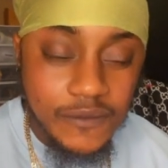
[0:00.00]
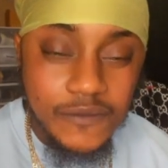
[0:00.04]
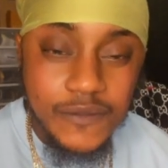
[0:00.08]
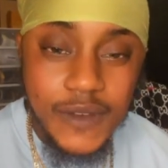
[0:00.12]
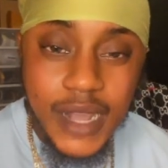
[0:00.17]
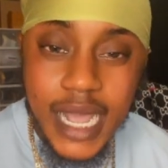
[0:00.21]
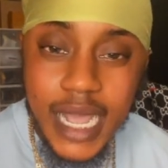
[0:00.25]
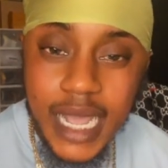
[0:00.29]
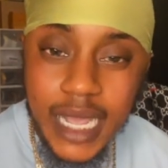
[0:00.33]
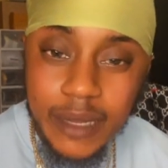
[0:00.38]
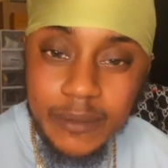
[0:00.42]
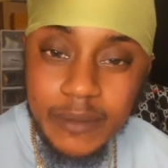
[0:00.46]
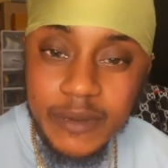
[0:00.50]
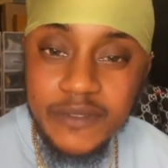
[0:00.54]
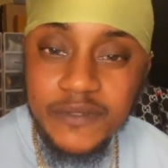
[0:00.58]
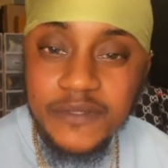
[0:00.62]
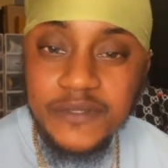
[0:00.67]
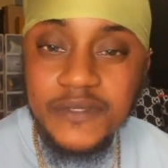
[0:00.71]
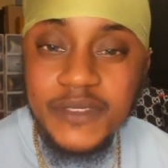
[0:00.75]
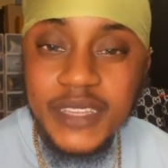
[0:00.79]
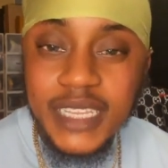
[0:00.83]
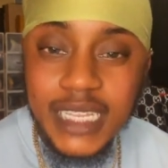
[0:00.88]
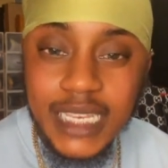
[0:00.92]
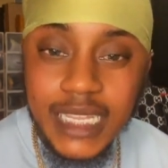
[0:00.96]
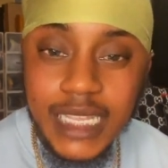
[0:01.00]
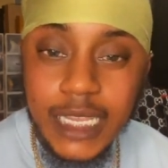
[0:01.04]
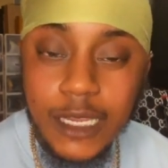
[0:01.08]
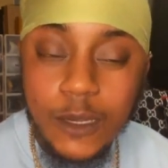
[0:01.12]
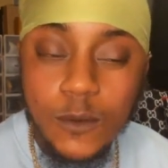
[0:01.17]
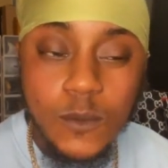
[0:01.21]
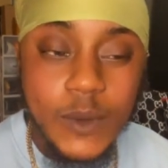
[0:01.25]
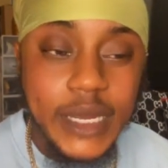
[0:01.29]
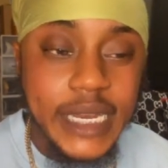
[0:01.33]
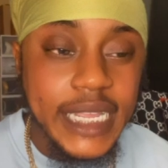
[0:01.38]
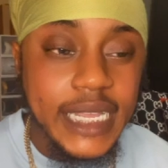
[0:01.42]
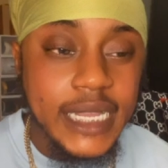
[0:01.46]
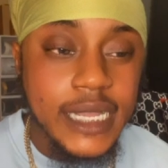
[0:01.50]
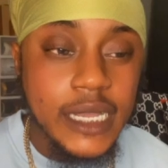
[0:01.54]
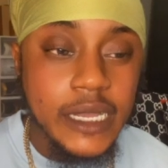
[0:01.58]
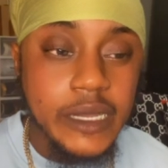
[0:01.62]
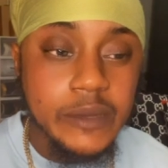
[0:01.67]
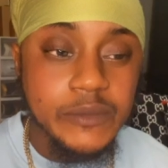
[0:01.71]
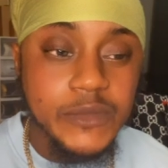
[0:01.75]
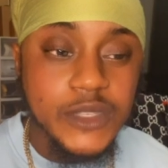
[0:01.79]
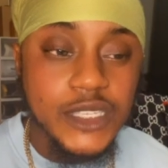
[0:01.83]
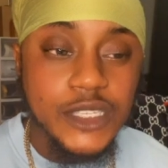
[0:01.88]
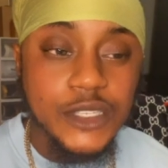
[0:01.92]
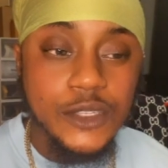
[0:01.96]
vibe and feeling when it
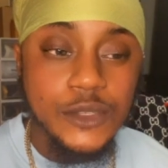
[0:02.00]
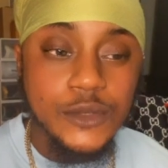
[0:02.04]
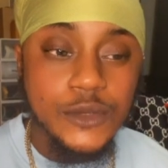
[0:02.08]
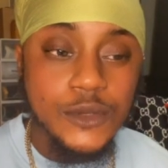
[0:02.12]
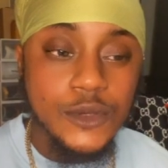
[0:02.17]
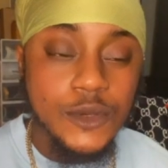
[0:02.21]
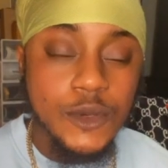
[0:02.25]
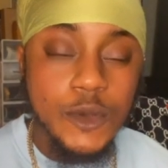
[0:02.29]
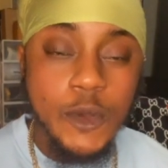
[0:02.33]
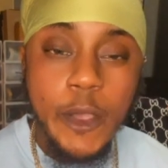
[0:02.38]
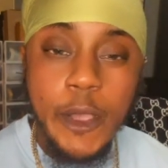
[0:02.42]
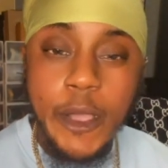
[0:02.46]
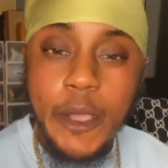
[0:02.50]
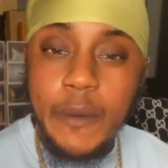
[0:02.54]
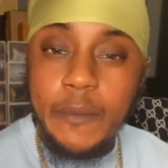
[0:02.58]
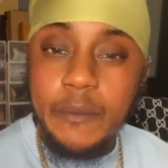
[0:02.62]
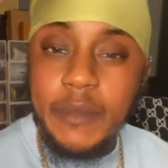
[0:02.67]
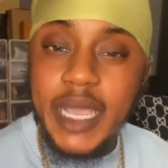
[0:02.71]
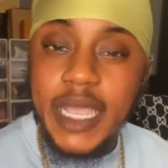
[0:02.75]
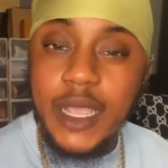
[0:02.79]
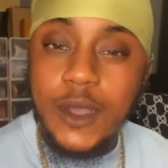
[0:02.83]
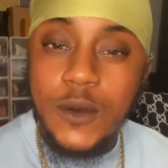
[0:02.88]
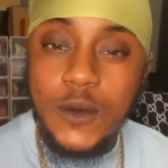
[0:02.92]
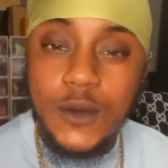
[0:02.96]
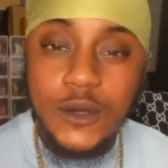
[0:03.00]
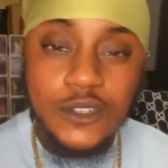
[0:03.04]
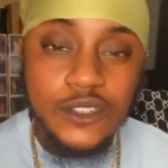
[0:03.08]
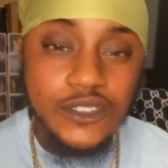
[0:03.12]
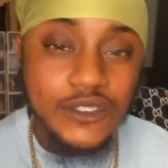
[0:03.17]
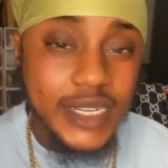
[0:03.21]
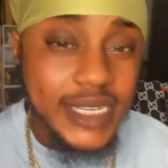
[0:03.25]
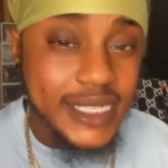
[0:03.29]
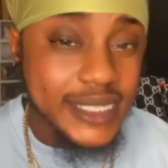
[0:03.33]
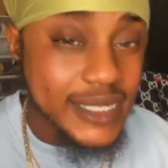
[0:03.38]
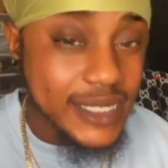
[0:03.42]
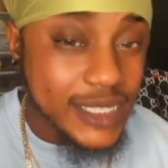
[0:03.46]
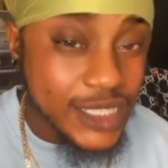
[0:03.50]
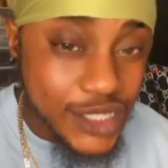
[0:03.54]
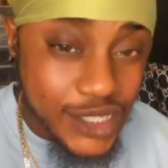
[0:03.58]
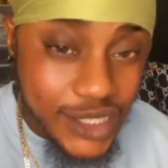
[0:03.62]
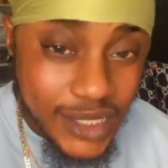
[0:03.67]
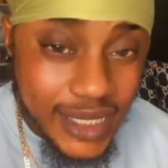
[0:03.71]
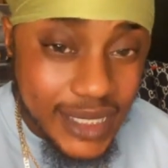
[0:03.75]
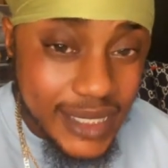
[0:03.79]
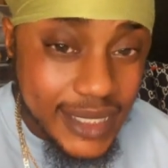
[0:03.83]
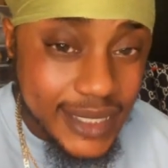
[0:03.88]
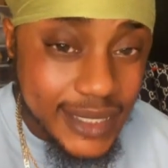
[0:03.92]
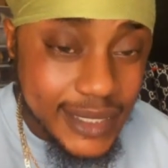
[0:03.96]
comes to my whole
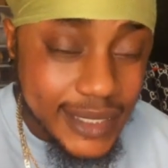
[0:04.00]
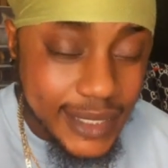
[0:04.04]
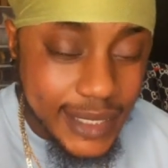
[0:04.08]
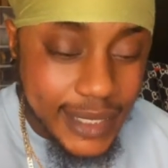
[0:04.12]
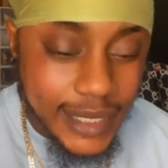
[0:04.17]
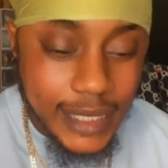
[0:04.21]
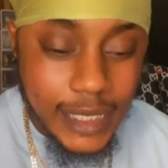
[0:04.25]
transition.